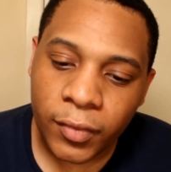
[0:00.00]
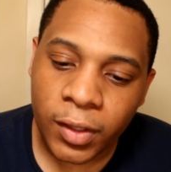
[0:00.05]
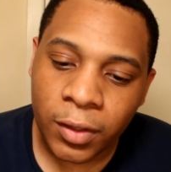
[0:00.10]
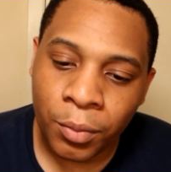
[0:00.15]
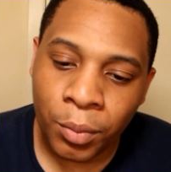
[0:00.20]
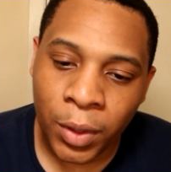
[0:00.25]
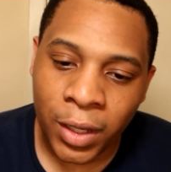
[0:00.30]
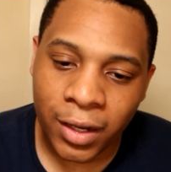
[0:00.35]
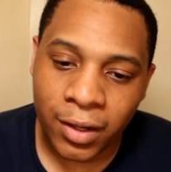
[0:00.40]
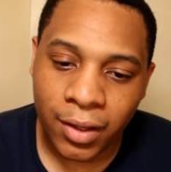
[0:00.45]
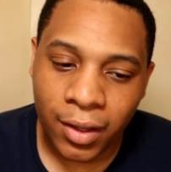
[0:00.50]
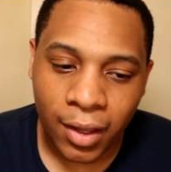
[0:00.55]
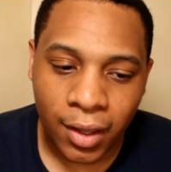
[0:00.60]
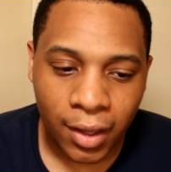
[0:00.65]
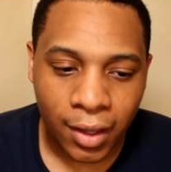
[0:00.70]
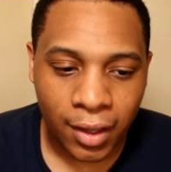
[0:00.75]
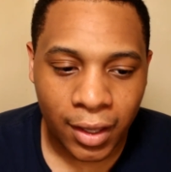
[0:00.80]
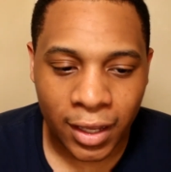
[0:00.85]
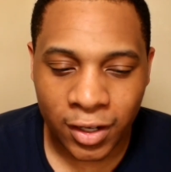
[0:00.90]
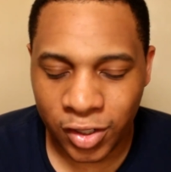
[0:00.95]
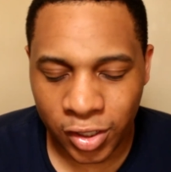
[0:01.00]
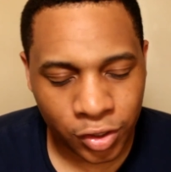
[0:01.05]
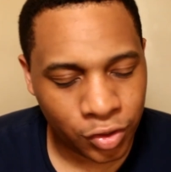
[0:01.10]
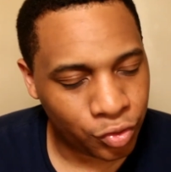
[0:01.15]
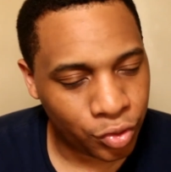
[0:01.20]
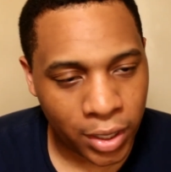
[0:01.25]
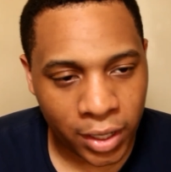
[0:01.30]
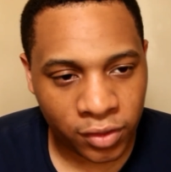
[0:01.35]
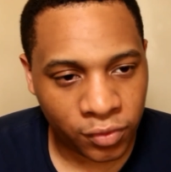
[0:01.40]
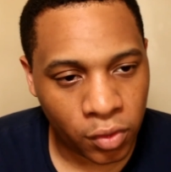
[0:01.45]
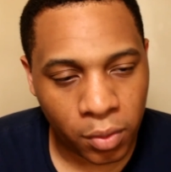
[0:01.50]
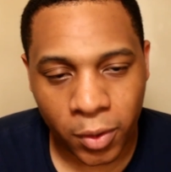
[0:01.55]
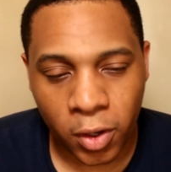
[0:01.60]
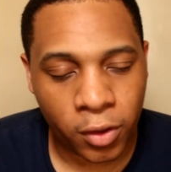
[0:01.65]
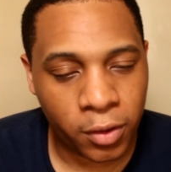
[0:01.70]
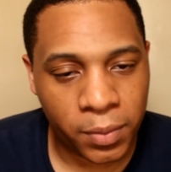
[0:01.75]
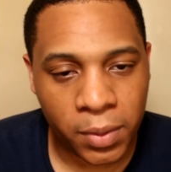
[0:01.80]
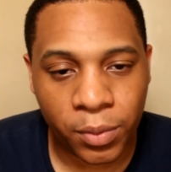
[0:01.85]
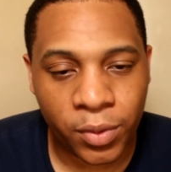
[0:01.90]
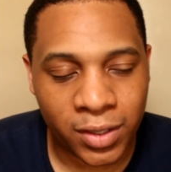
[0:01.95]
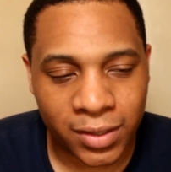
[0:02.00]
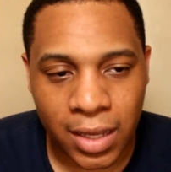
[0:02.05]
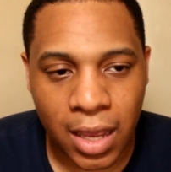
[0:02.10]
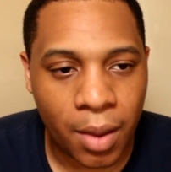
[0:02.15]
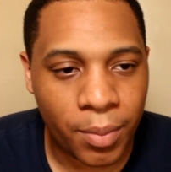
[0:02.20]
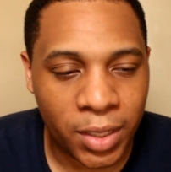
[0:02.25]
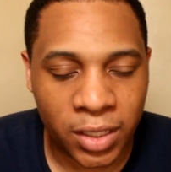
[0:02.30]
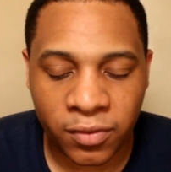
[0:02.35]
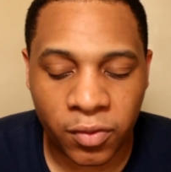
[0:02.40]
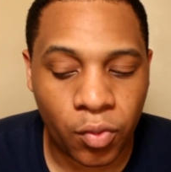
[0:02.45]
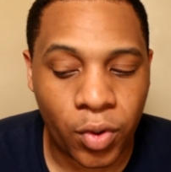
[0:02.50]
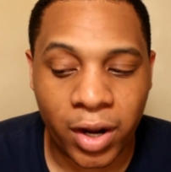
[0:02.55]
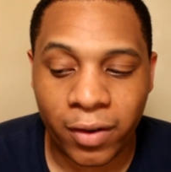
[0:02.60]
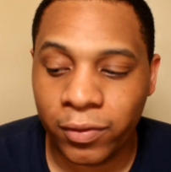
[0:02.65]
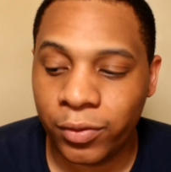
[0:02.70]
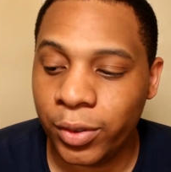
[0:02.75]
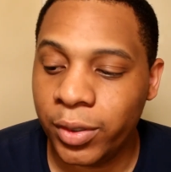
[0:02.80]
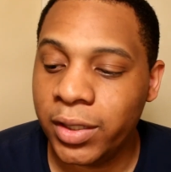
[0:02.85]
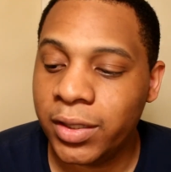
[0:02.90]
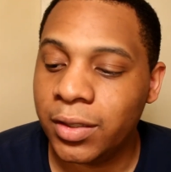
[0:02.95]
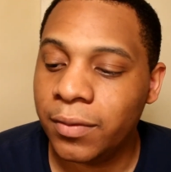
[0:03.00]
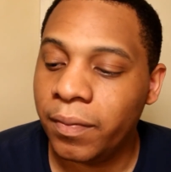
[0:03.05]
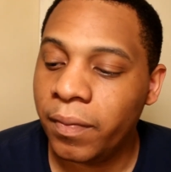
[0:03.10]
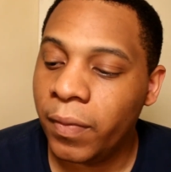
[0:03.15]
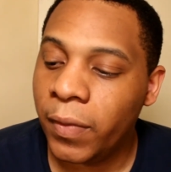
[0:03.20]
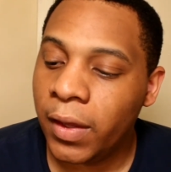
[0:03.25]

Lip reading: But and she's transforming all the people to zombies for whatever reason.